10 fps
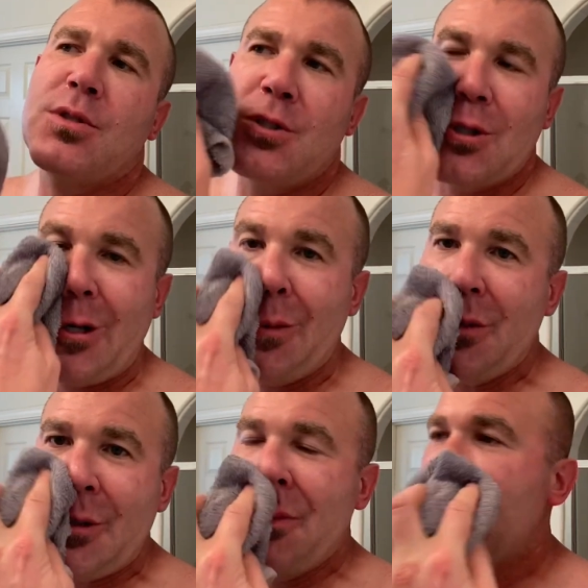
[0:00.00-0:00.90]

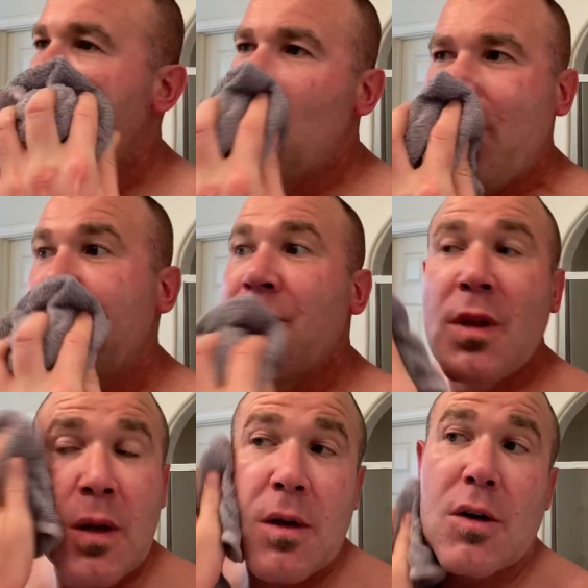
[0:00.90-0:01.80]
soaps,
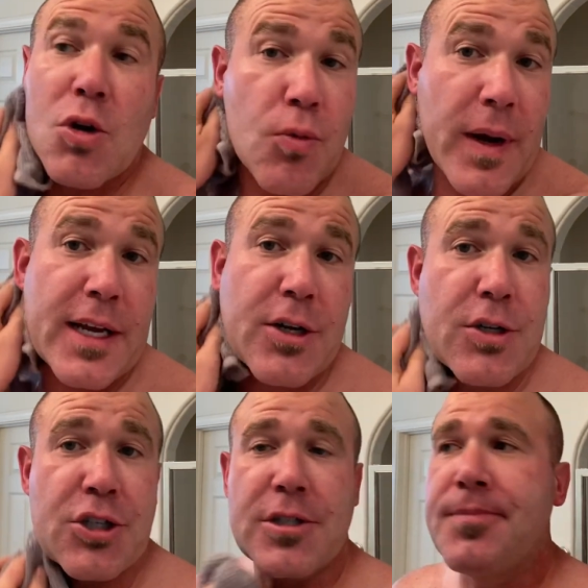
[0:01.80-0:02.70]
great
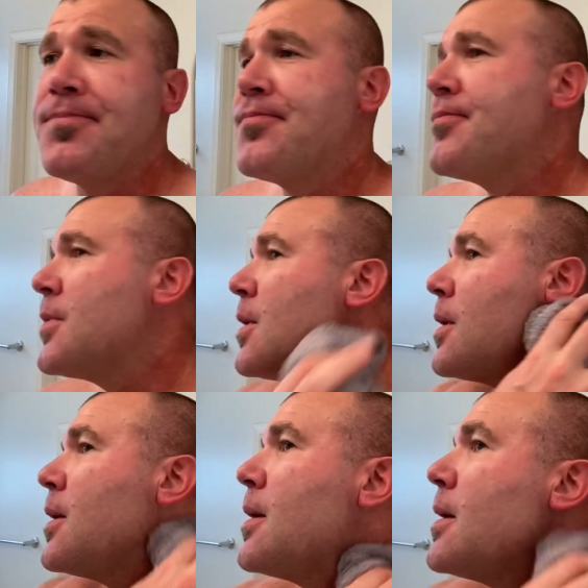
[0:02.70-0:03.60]
cushion,
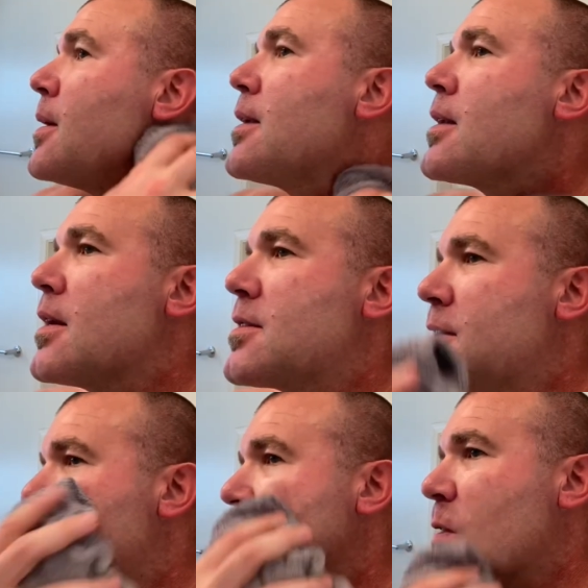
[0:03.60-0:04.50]
nice
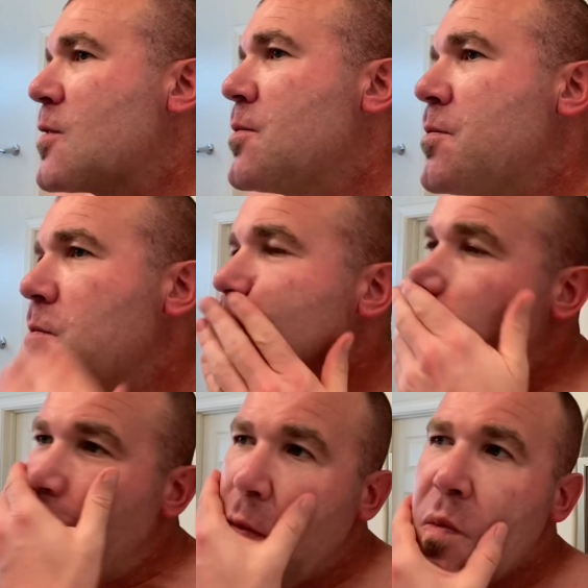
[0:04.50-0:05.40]
slickness.
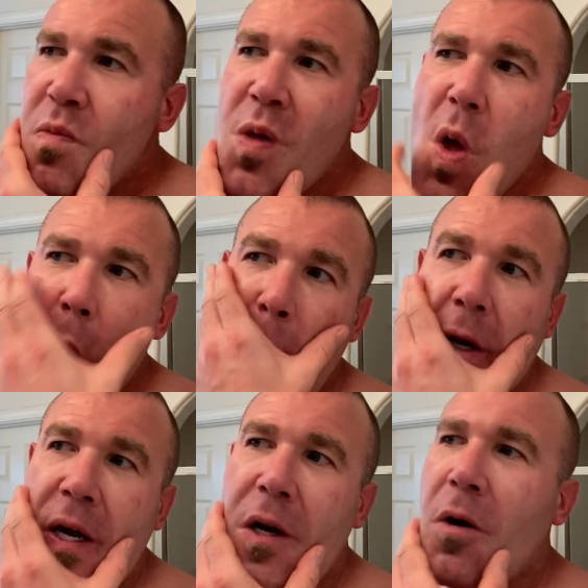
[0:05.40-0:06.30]
There I
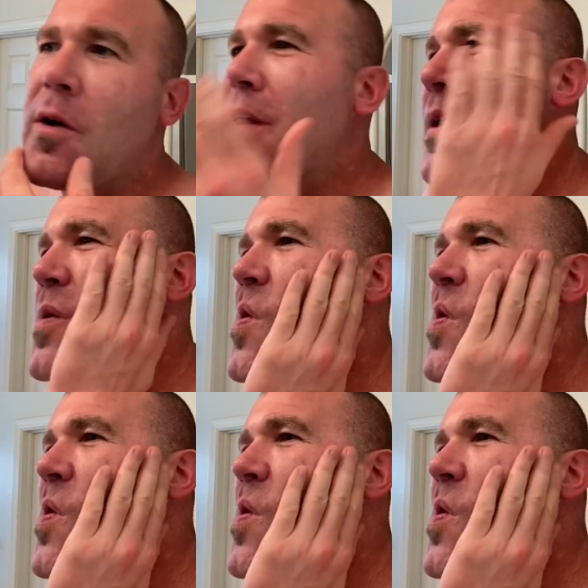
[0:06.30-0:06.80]
got all that.